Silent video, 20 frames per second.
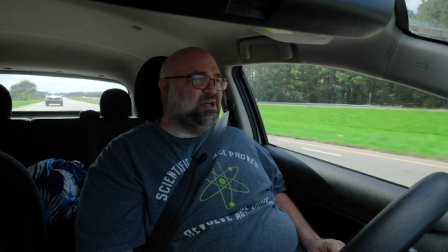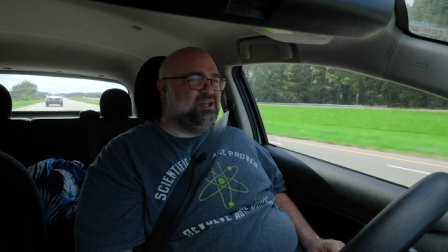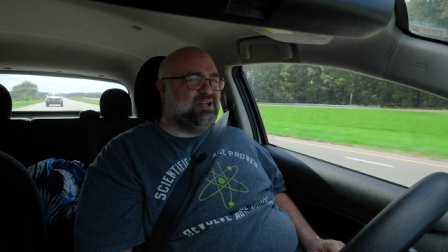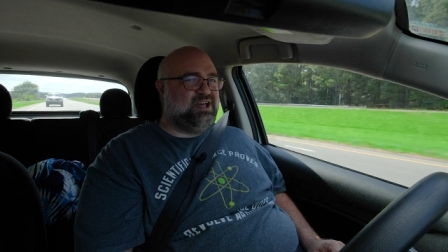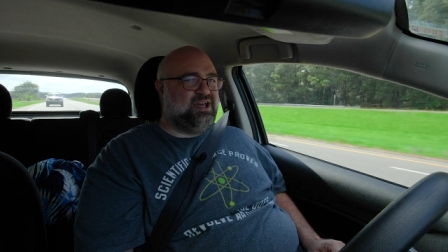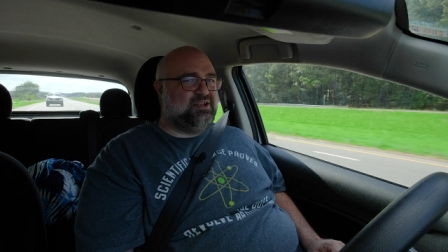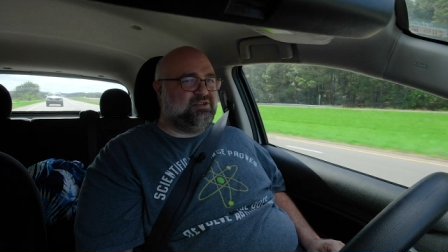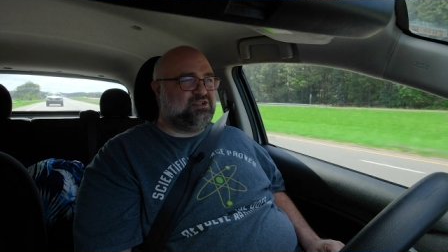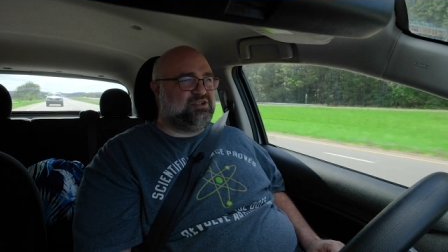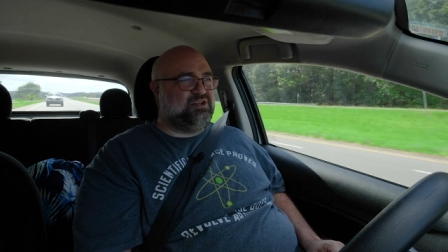my
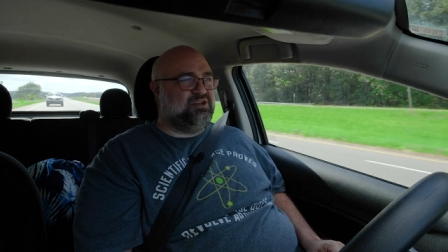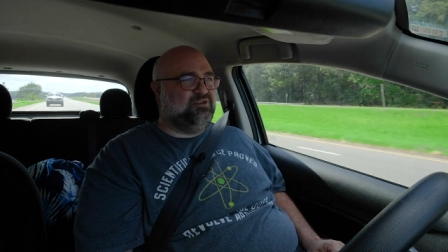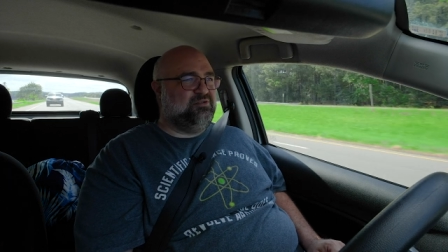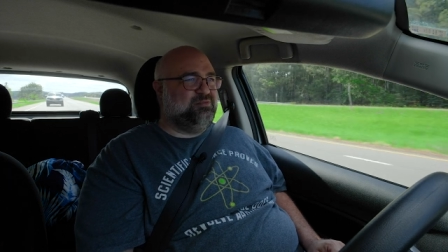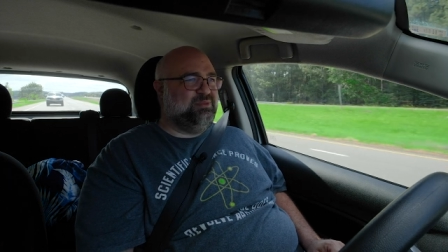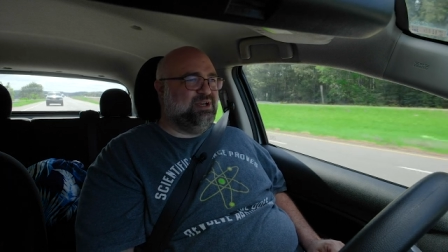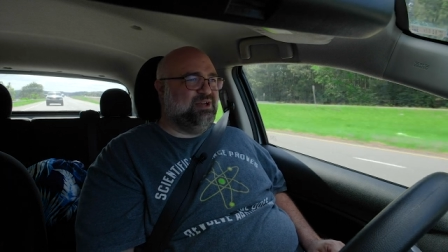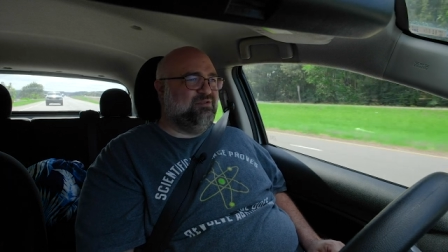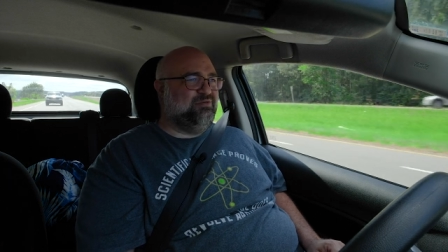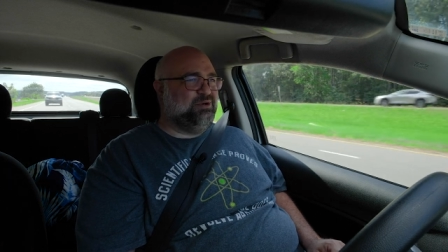dad
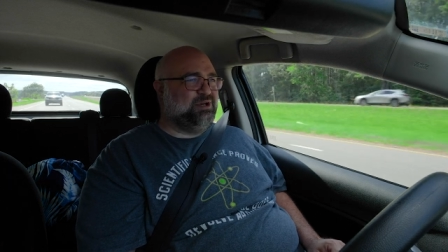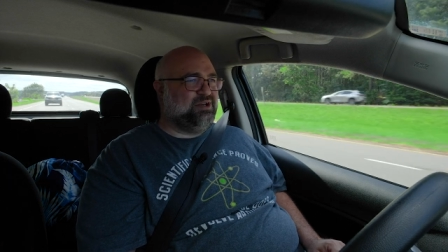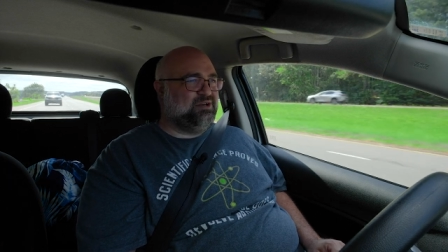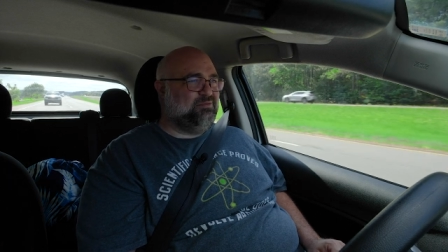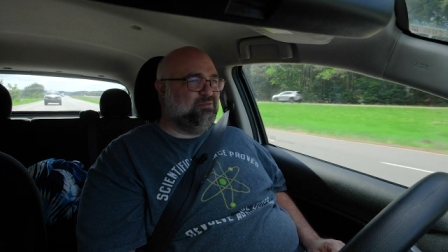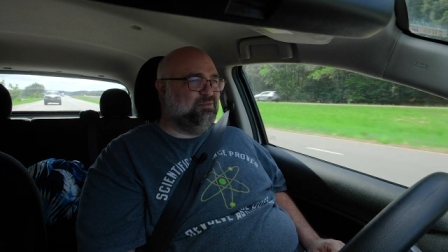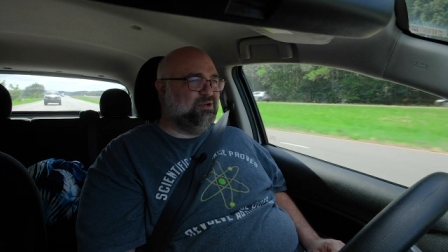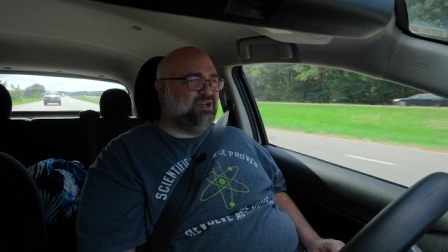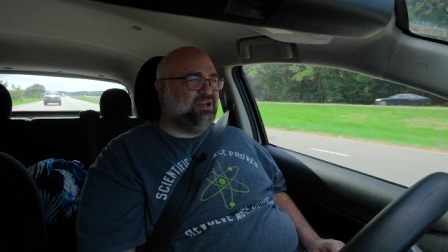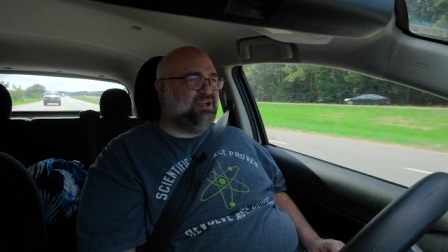showed me of
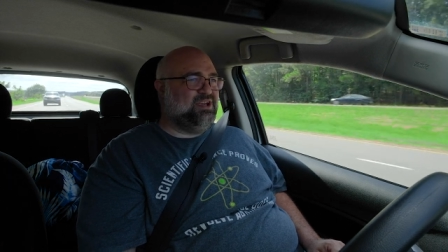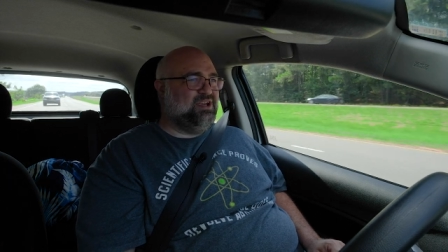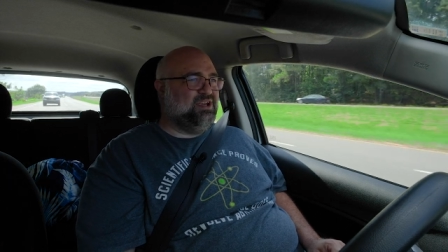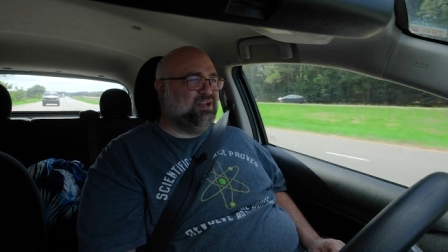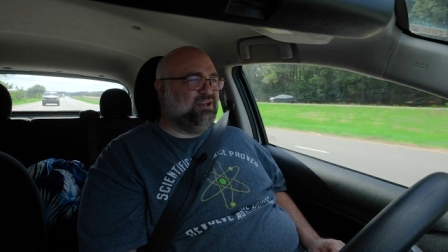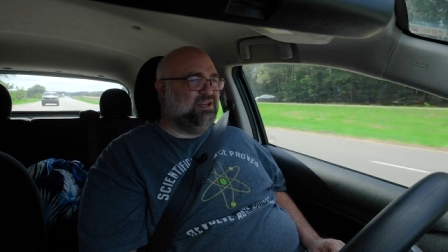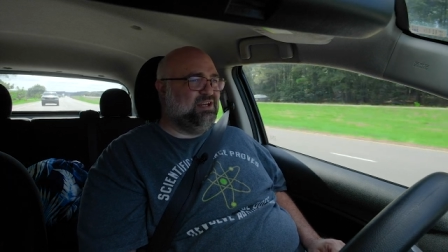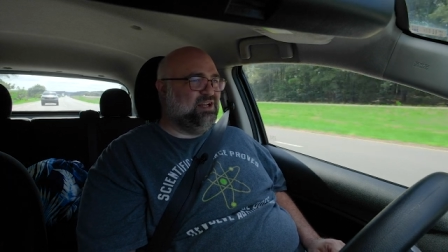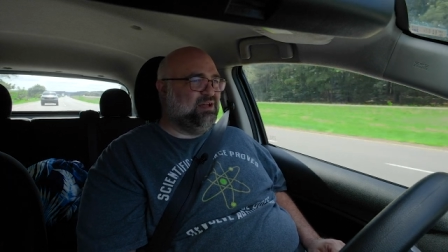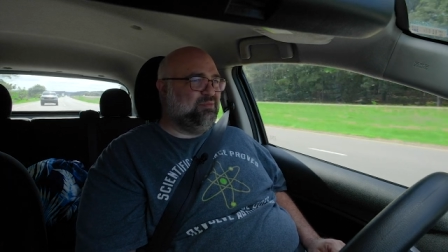what he
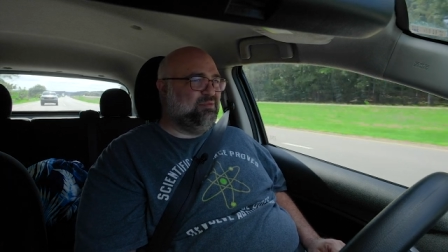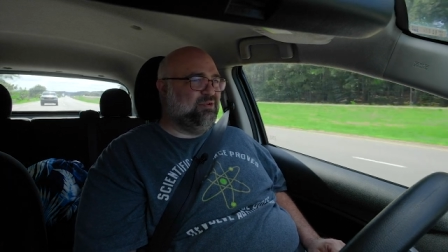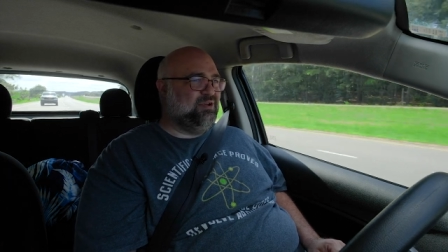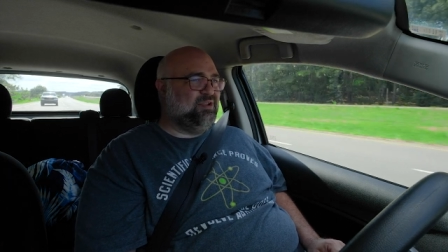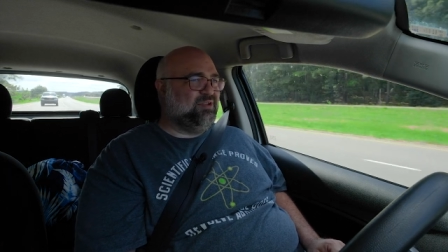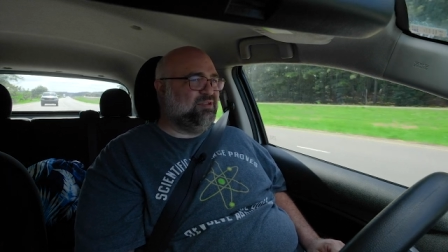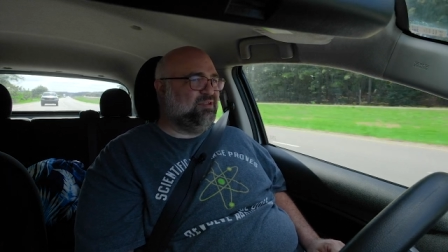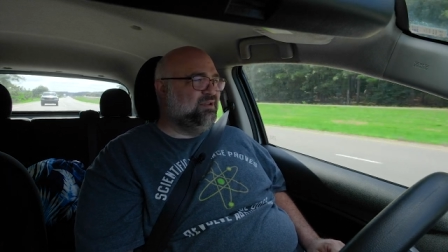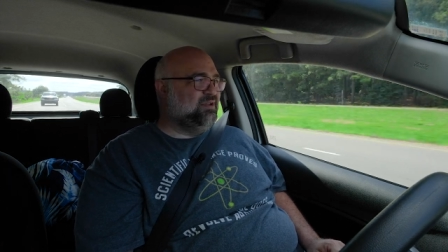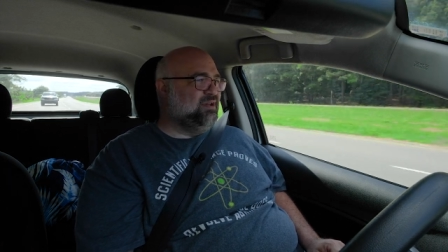ended up
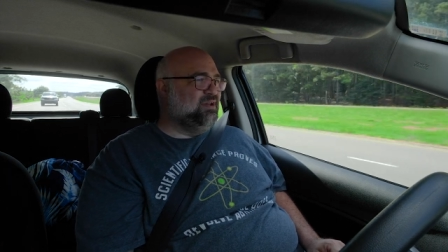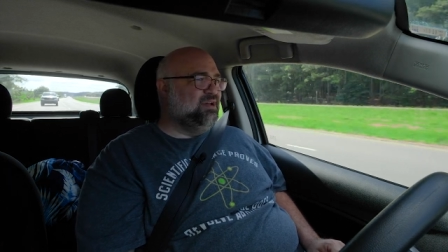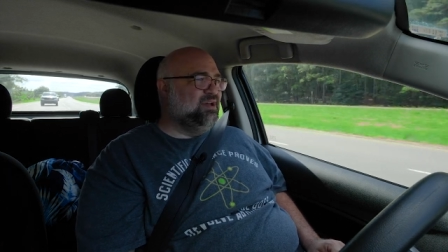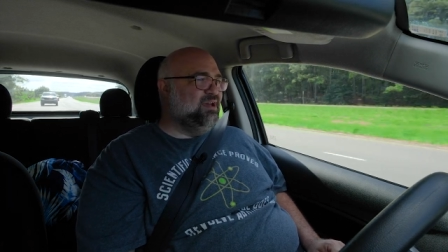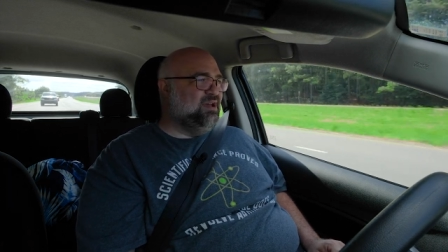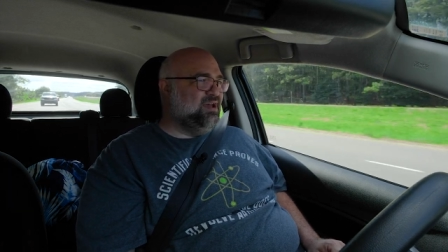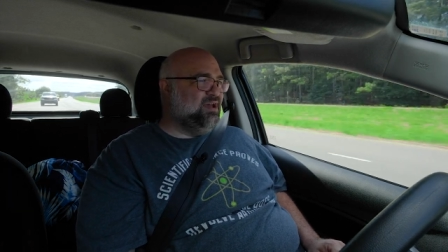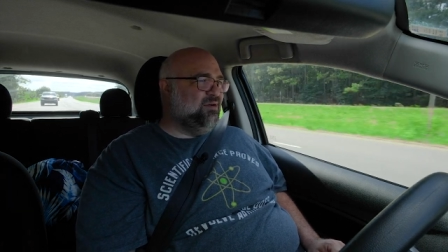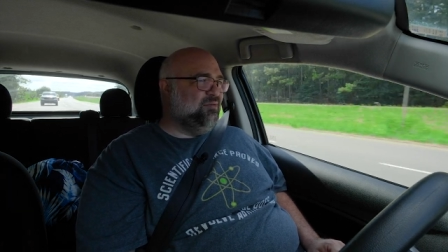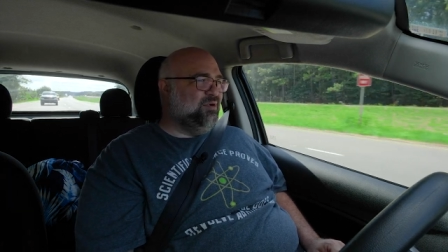with
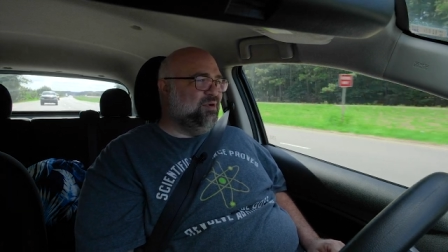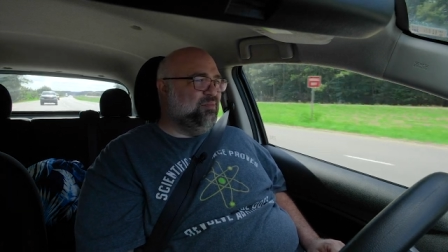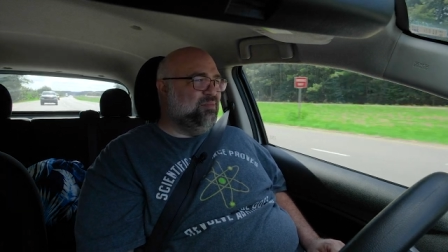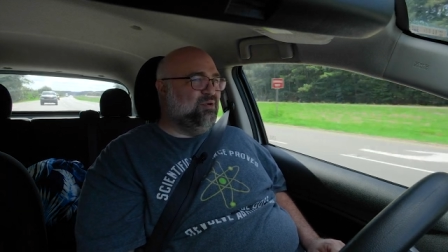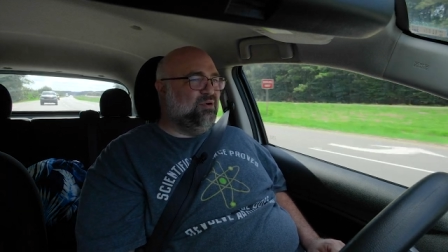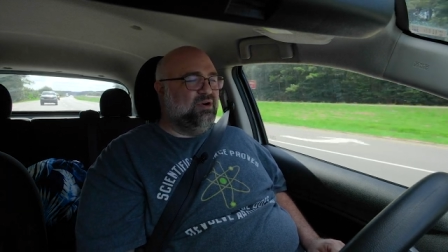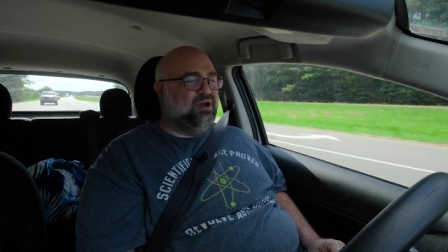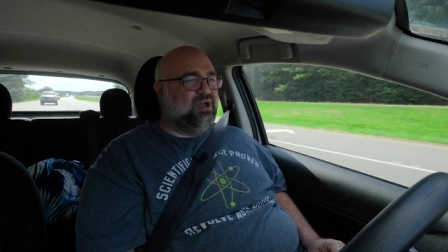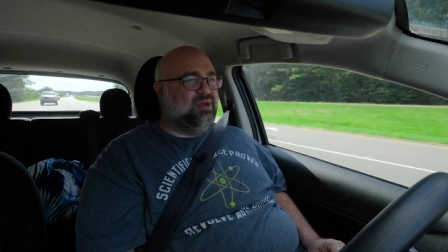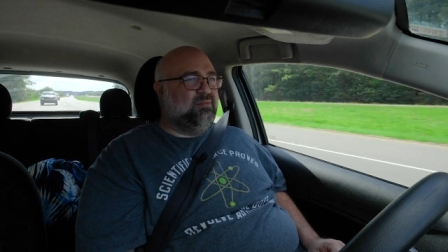at one
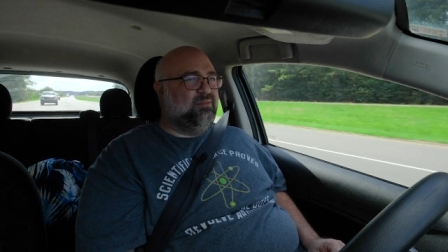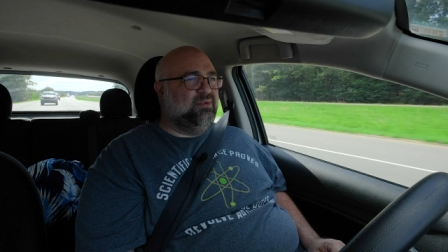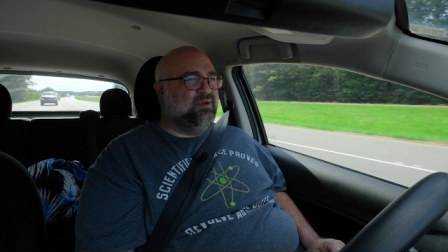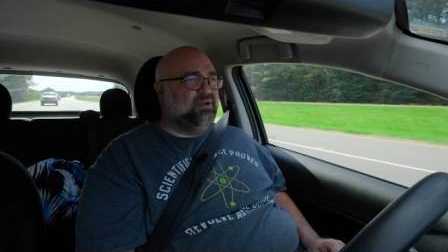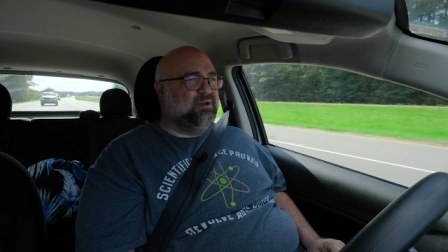point.